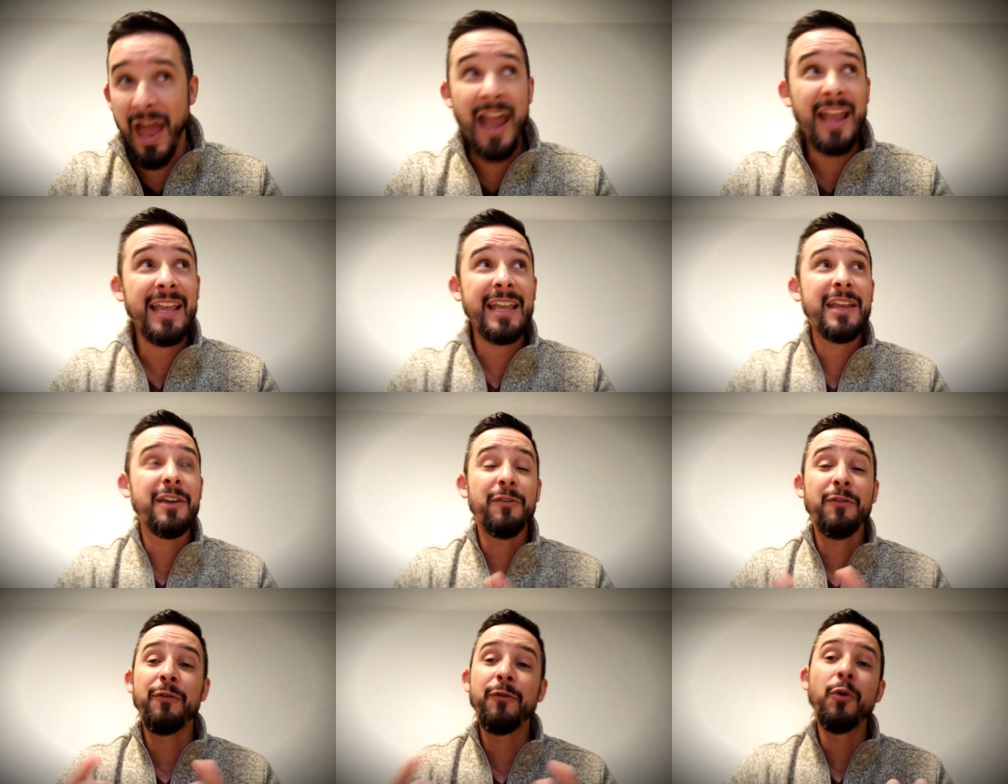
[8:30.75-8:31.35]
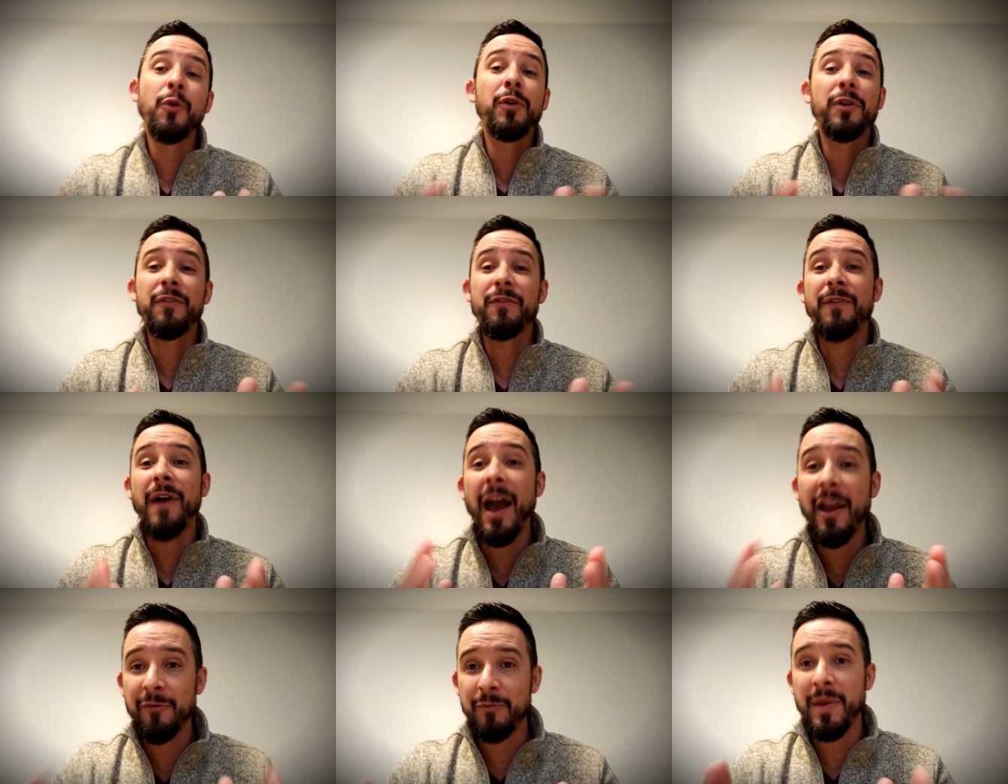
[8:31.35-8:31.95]
I can get 4 to
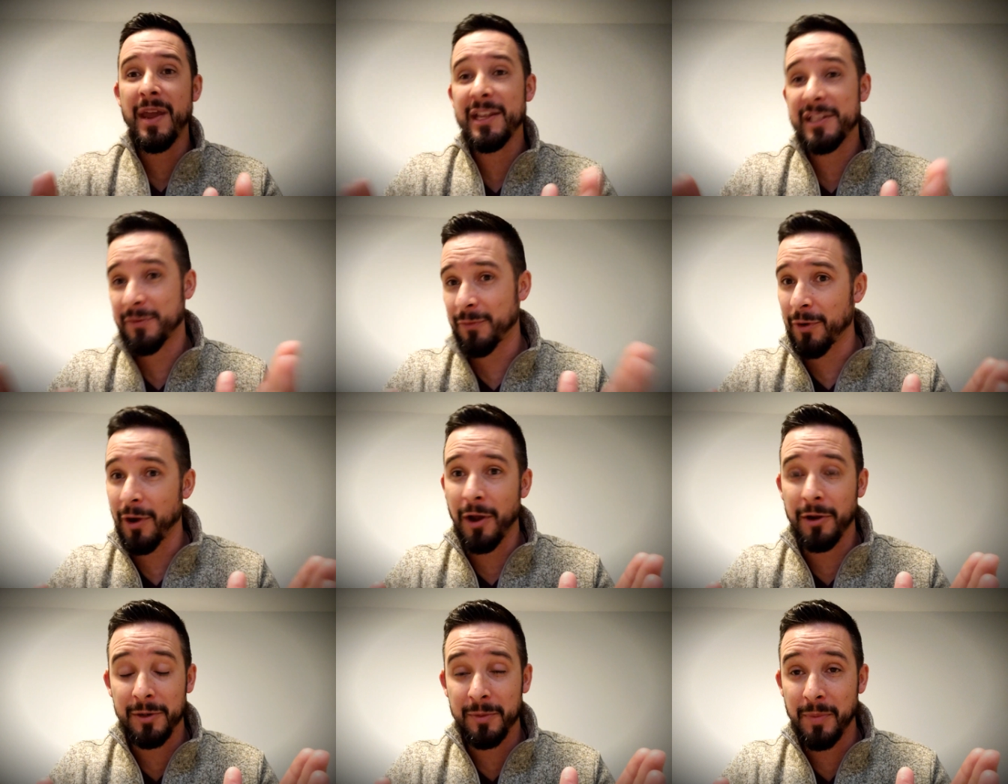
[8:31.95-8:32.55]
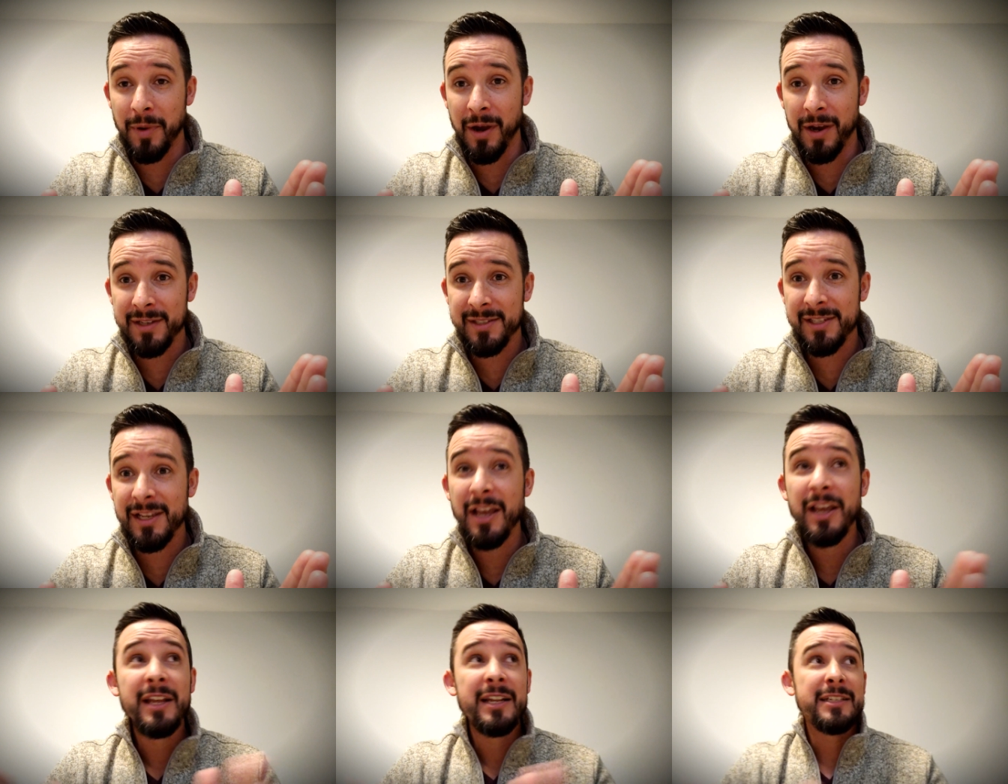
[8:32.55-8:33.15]
5 baits for
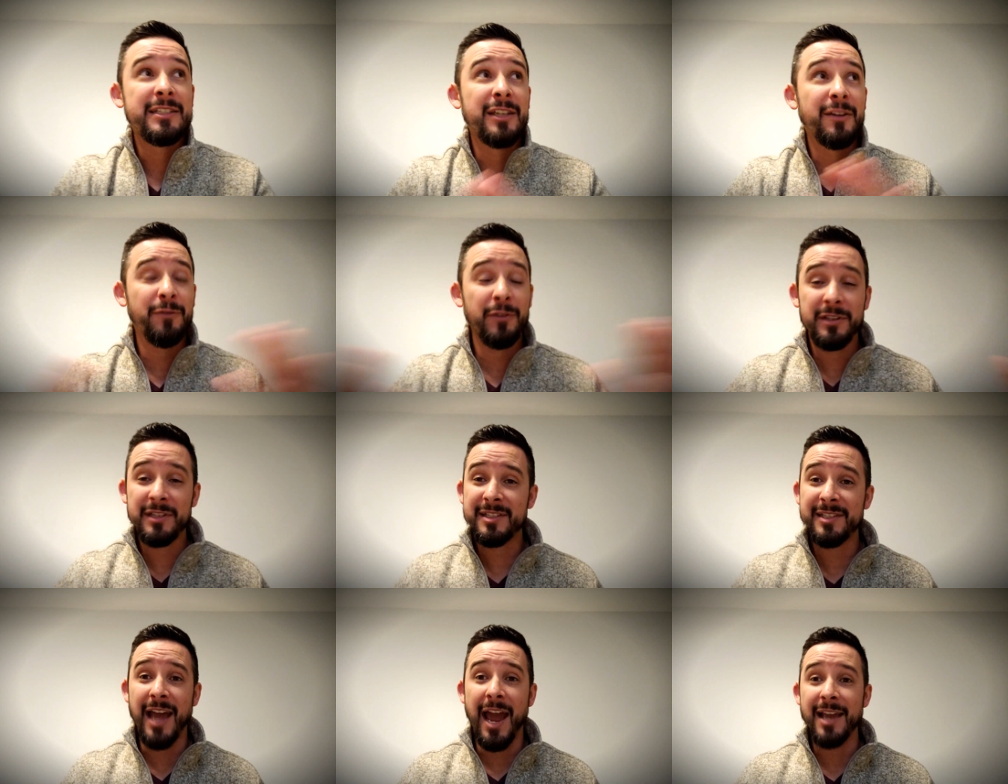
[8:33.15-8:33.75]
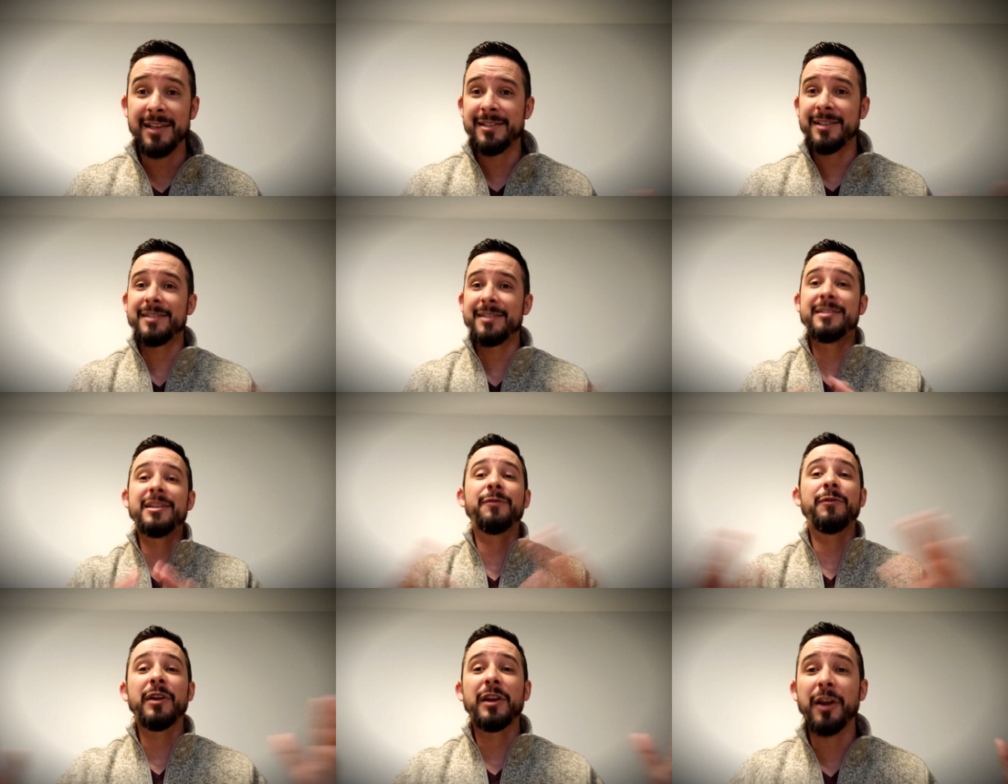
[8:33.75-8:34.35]
$100, different sizes,
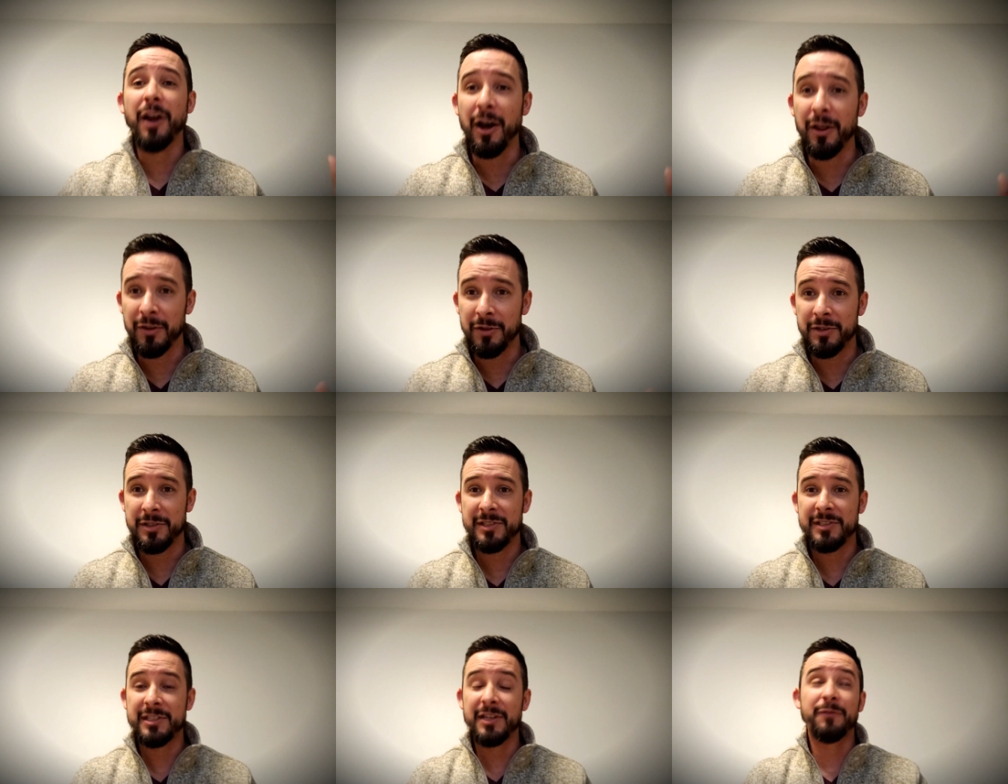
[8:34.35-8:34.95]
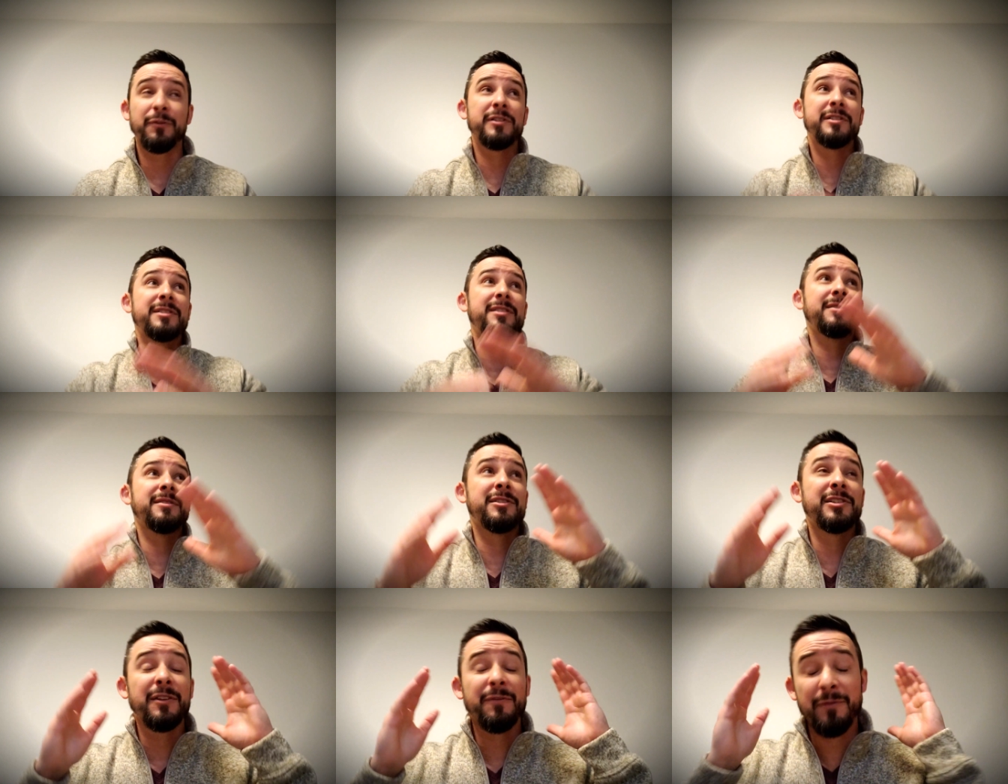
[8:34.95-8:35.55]
different colors,
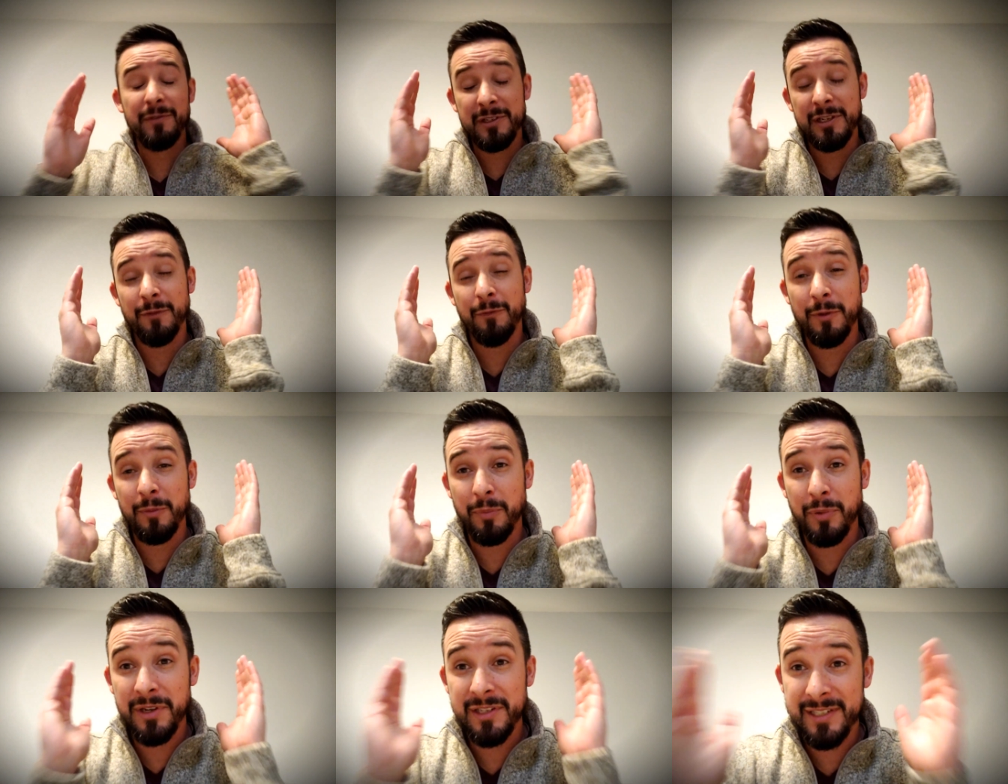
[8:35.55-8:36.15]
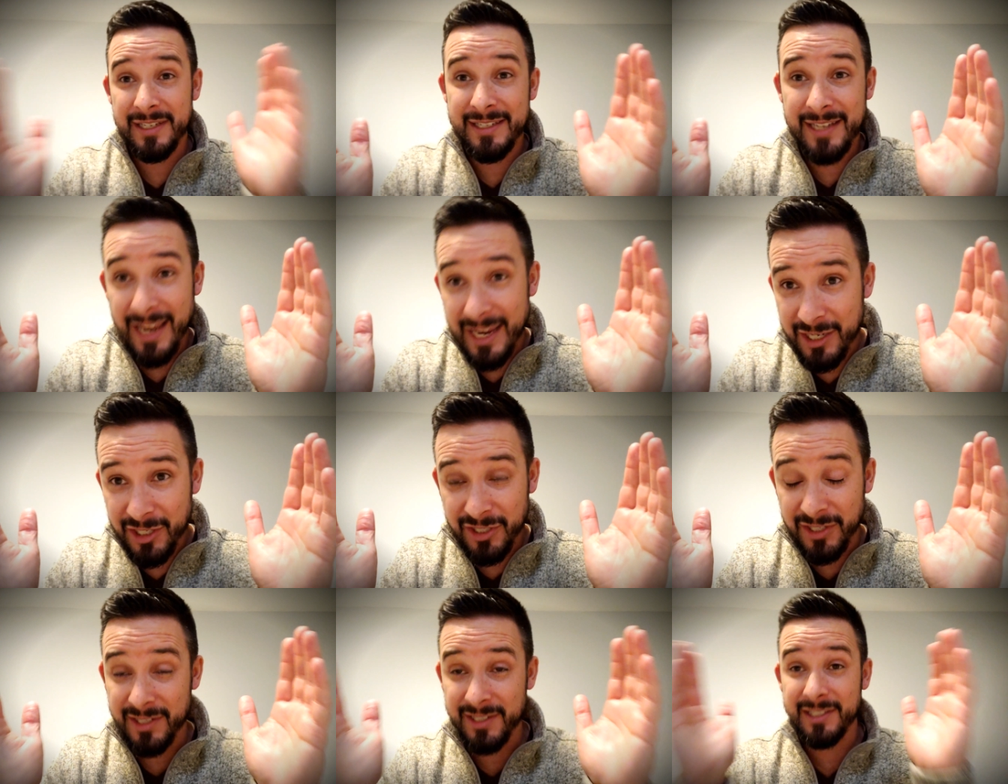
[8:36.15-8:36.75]
different
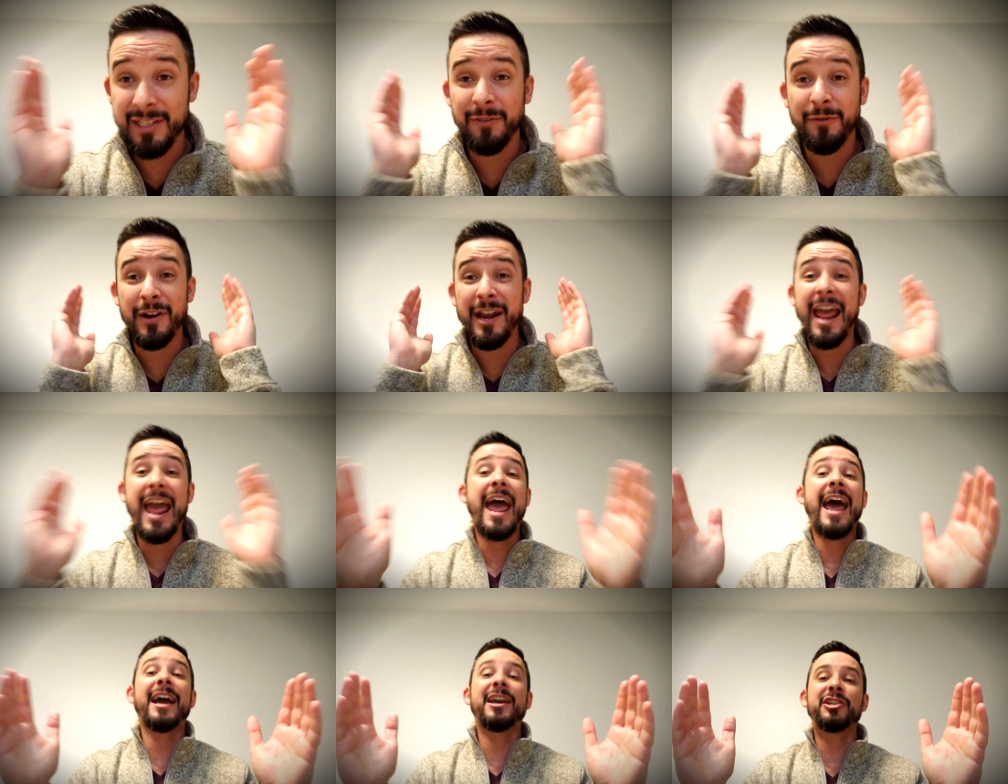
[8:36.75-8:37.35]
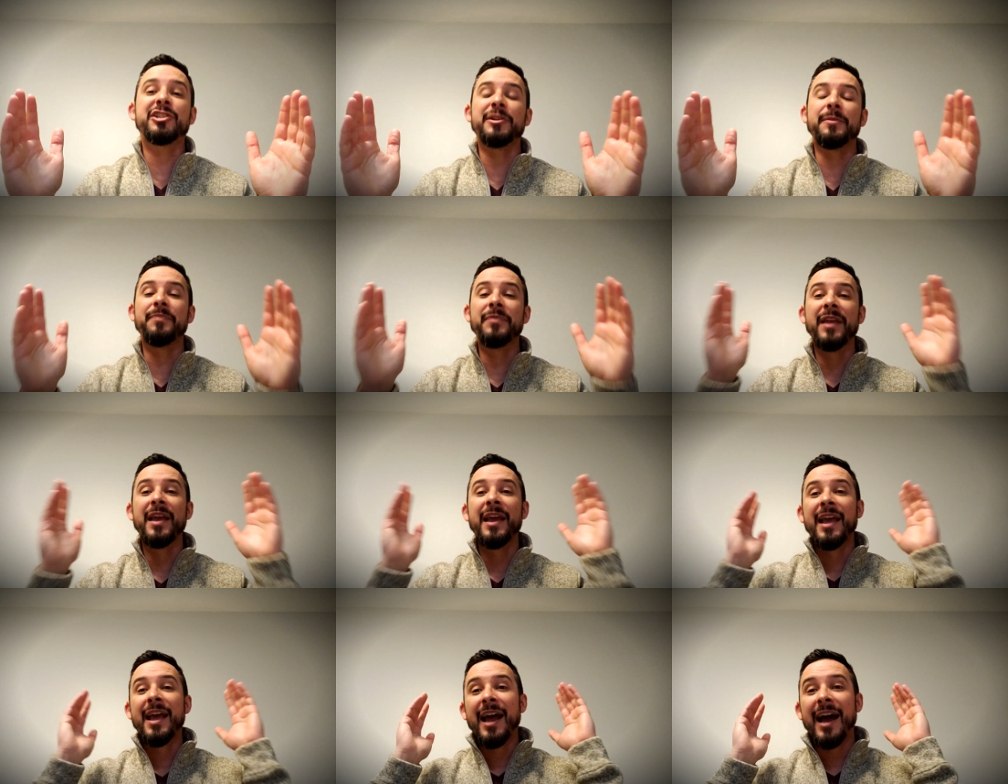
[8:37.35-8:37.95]
presentations, different action.